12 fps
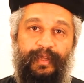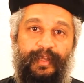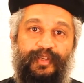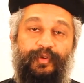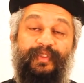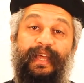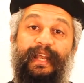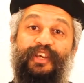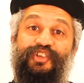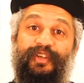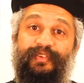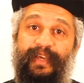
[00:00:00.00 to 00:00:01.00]
So on the
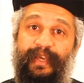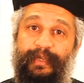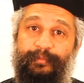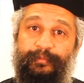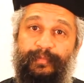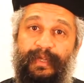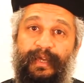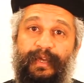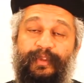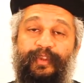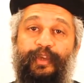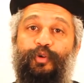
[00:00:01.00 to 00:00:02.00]
election day,
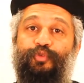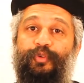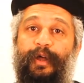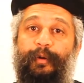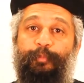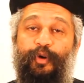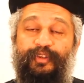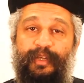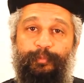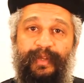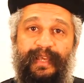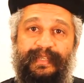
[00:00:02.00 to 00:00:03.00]
they go to the
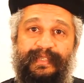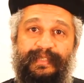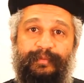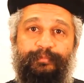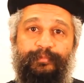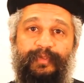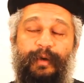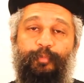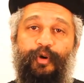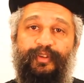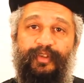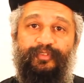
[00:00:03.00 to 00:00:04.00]
appointed place, the
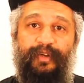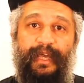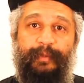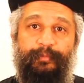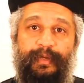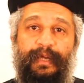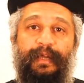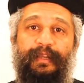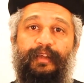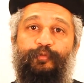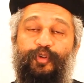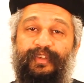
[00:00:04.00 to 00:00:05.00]
appointed time.
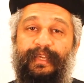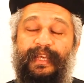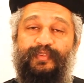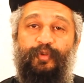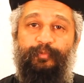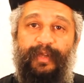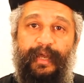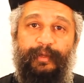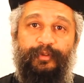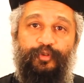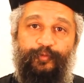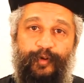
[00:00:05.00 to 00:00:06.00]
The voting is from
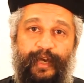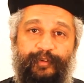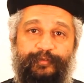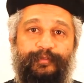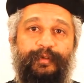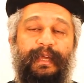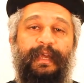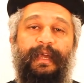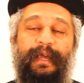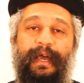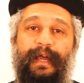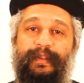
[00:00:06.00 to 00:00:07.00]
9 to 5,
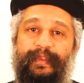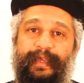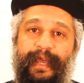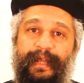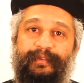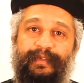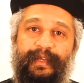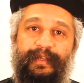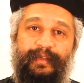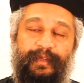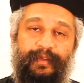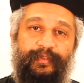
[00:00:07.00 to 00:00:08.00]
and they hand
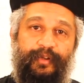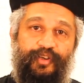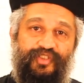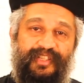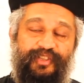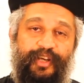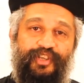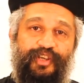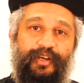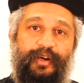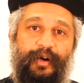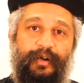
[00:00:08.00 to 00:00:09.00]
in the
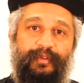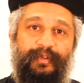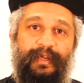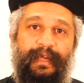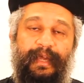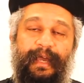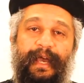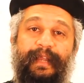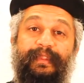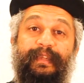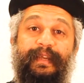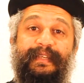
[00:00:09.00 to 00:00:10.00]
registration card,
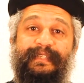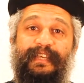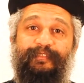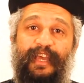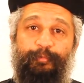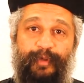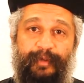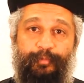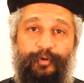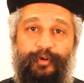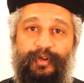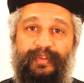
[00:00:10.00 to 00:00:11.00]
and they receive a
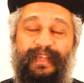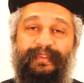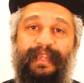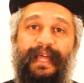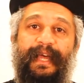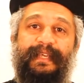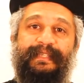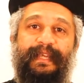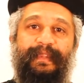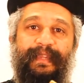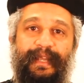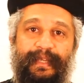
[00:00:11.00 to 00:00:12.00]
paper that has
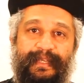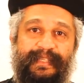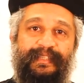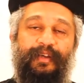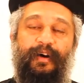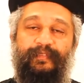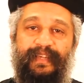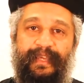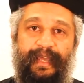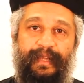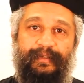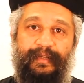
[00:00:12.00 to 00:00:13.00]
the list of the
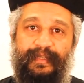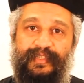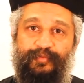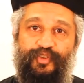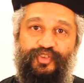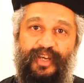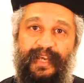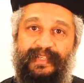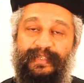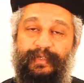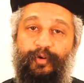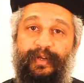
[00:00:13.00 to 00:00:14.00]
candidates, which
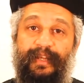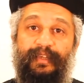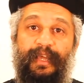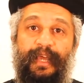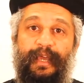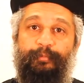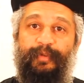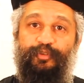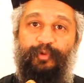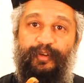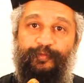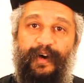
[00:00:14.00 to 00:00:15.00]
has on it
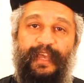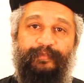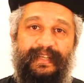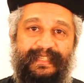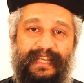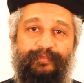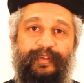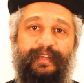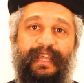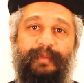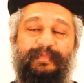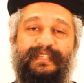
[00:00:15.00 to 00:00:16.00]
between 5 and 7
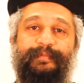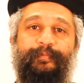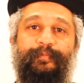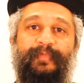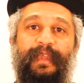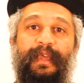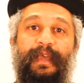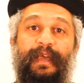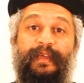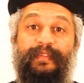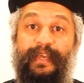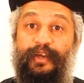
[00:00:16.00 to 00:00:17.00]
names.
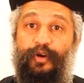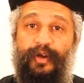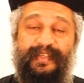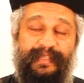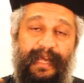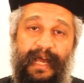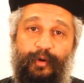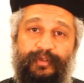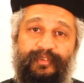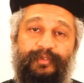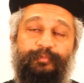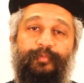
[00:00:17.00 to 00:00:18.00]
They cross
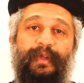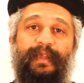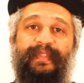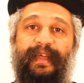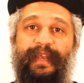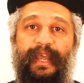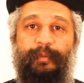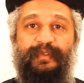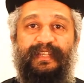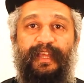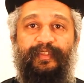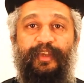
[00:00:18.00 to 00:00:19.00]
out the
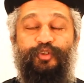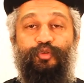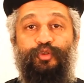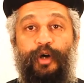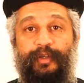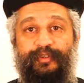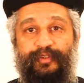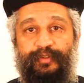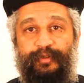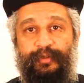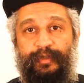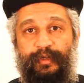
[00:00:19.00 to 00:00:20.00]
names they do not
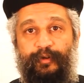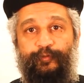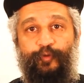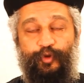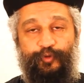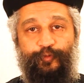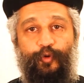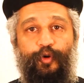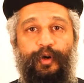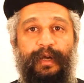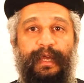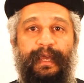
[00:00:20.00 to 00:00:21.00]
vote
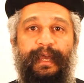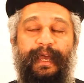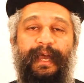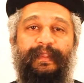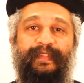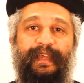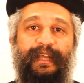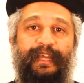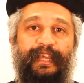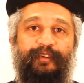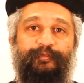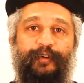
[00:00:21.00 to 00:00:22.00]
for, and they
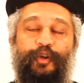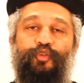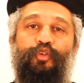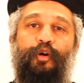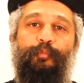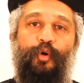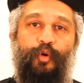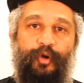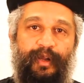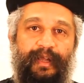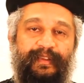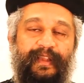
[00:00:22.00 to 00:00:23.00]
leave no
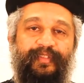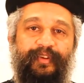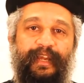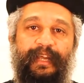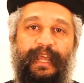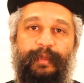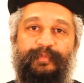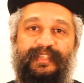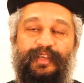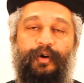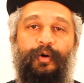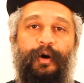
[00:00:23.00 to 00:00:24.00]
more than 3
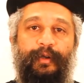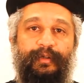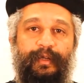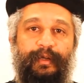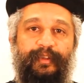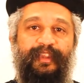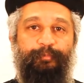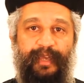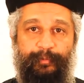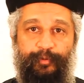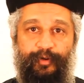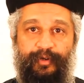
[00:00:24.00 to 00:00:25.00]
names on the
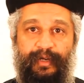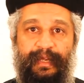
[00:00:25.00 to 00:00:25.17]
paper,